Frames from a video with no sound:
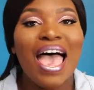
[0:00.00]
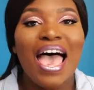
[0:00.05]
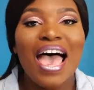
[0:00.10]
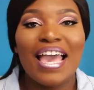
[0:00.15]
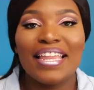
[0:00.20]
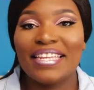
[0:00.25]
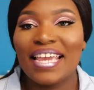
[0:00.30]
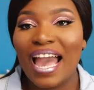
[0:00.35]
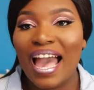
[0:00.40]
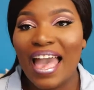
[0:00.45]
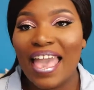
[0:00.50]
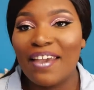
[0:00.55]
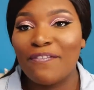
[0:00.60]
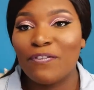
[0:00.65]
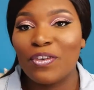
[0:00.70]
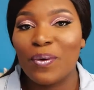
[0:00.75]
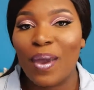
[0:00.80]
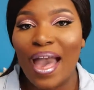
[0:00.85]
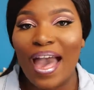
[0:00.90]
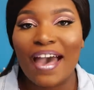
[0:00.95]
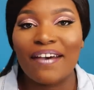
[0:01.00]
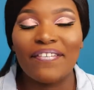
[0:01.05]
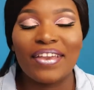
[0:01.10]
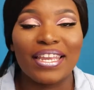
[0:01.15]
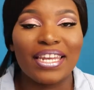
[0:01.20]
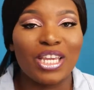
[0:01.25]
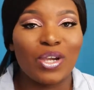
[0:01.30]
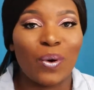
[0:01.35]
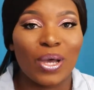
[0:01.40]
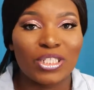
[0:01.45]
And yeah, if you have
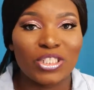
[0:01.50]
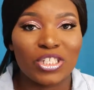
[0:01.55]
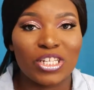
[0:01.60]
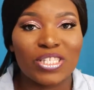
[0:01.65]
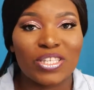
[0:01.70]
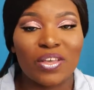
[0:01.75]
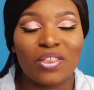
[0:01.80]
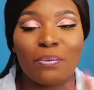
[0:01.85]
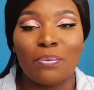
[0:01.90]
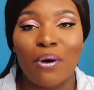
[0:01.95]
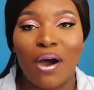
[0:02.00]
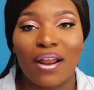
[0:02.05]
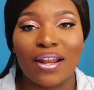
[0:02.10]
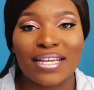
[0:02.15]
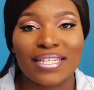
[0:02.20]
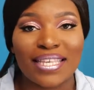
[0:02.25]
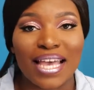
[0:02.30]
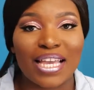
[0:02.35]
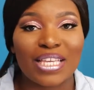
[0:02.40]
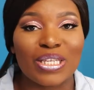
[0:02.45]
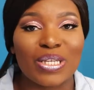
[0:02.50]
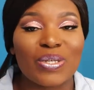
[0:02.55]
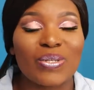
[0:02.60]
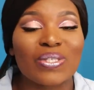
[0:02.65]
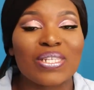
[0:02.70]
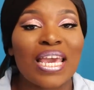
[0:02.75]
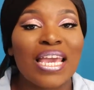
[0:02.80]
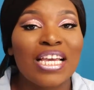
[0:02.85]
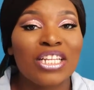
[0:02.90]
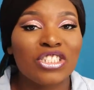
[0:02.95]
any questions on the products I
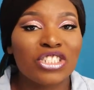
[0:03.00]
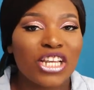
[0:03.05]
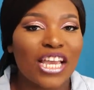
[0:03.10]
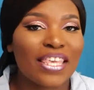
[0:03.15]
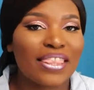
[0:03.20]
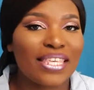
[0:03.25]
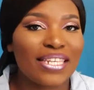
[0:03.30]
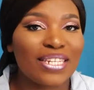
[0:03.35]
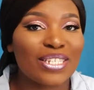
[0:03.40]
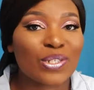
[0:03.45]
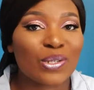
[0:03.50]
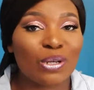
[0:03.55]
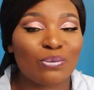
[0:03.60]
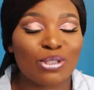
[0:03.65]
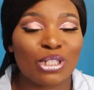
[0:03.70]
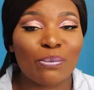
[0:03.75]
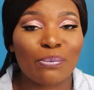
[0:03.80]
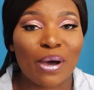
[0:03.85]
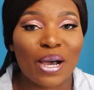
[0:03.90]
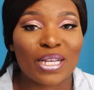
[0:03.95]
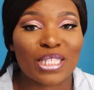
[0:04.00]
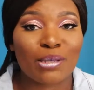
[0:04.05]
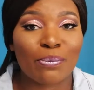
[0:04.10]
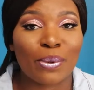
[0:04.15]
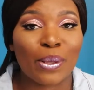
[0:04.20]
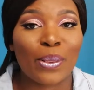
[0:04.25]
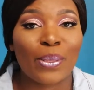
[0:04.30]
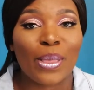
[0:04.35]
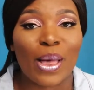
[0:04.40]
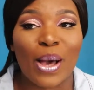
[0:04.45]
used, check the description box
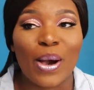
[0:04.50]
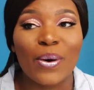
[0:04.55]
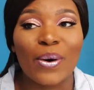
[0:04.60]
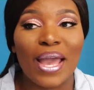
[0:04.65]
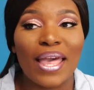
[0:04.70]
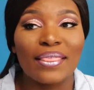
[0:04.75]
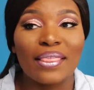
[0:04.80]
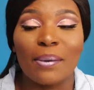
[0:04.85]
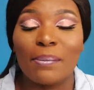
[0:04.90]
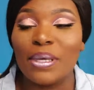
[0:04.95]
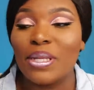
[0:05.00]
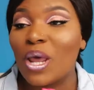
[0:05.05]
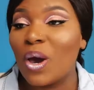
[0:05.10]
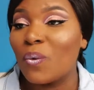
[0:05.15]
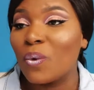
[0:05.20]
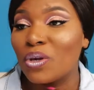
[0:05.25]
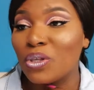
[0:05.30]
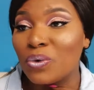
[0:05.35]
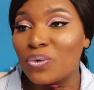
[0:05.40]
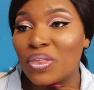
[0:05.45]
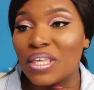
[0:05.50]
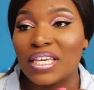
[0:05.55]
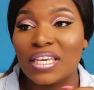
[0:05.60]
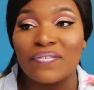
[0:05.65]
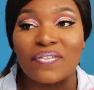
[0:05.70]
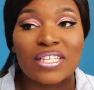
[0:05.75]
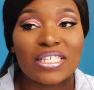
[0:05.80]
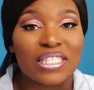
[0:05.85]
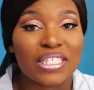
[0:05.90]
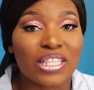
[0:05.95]
below and let me know what you think
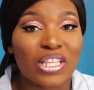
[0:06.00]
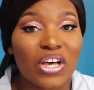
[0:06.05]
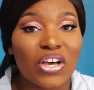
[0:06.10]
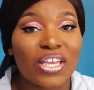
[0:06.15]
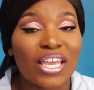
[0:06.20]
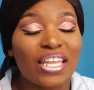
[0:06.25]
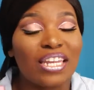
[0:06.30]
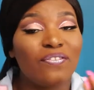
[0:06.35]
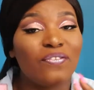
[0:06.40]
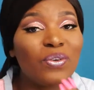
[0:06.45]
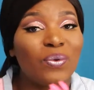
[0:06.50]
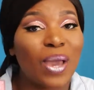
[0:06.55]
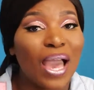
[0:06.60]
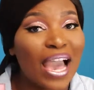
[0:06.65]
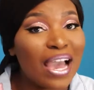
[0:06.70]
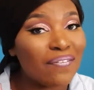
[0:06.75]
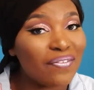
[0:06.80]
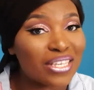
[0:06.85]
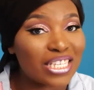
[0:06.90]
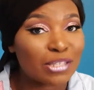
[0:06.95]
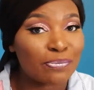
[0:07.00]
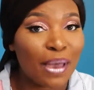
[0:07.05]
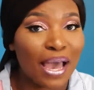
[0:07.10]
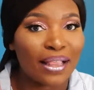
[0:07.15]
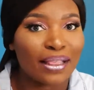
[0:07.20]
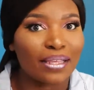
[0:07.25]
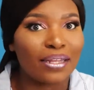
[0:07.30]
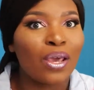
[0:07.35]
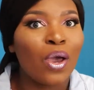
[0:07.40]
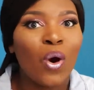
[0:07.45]
of this look. And if you have this
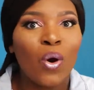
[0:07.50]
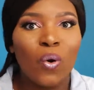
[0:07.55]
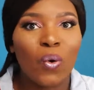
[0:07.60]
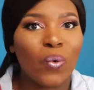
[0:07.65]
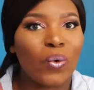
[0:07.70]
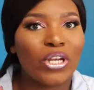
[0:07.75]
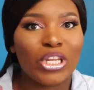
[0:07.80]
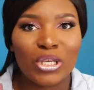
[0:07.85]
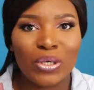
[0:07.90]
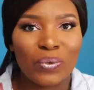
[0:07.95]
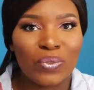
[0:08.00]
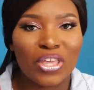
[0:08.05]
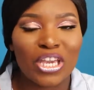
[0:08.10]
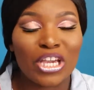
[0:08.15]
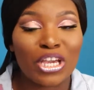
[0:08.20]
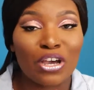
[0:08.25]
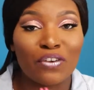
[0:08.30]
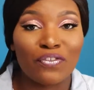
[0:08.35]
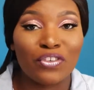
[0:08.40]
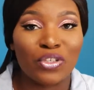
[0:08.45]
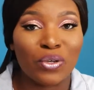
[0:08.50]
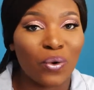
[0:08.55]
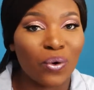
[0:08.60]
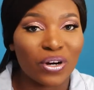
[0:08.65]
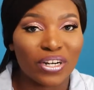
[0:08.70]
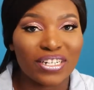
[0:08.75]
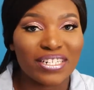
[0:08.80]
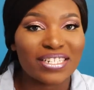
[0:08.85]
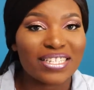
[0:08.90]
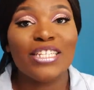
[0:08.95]
palette, what do you think of
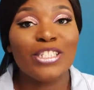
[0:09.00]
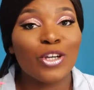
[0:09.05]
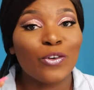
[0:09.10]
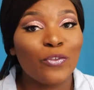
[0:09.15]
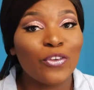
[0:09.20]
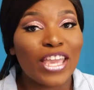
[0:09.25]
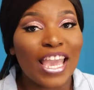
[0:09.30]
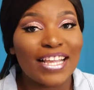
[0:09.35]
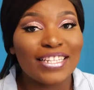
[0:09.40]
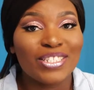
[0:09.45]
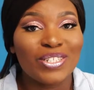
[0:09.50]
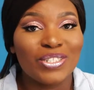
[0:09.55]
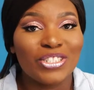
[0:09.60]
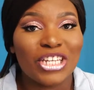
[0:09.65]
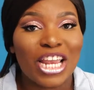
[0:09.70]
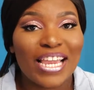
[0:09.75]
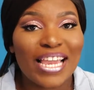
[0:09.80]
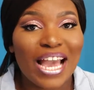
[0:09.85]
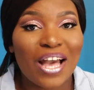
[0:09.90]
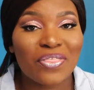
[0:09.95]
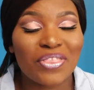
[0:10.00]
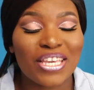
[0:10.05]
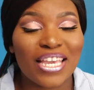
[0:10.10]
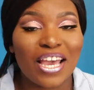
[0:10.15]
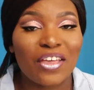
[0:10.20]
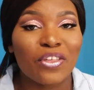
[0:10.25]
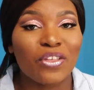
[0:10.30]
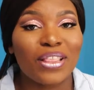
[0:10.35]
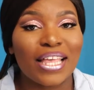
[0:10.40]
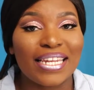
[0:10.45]
yours? And don't forget to check out the
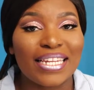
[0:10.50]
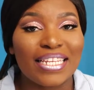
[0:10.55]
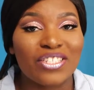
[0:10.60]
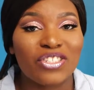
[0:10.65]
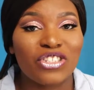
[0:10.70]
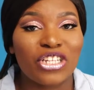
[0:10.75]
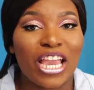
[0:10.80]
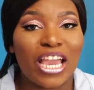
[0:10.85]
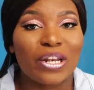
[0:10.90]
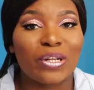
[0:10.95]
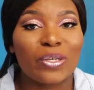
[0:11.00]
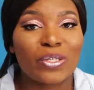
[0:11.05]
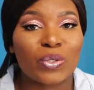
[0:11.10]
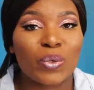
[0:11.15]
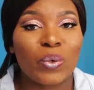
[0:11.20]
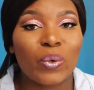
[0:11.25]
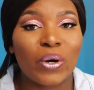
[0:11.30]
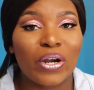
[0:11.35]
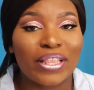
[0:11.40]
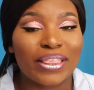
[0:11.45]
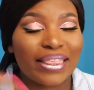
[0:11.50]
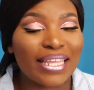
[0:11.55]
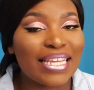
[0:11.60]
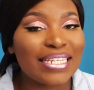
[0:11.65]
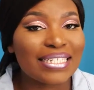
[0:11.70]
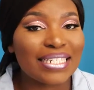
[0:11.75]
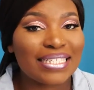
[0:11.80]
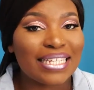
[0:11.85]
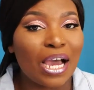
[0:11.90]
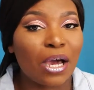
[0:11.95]
other ladies' channels who are
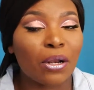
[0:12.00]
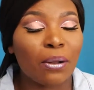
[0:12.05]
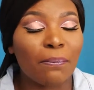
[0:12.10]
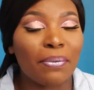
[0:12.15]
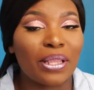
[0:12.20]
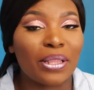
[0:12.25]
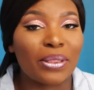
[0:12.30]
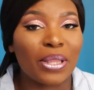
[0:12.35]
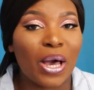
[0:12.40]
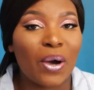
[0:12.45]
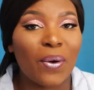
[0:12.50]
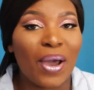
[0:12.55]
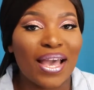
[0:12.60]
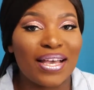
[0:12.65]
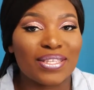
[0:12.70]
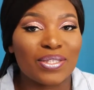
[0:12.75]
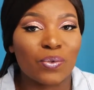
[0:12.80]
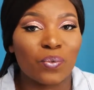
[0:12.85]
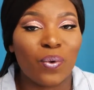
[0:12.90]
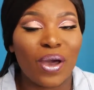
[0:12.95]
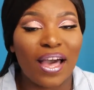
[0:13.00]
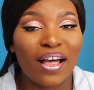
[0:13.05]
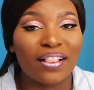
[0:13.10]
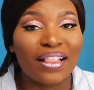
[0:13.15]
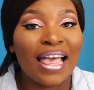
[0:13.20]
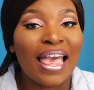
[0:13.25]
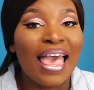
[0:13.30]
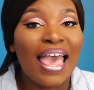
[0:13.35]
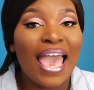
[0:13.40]
linked down below as well.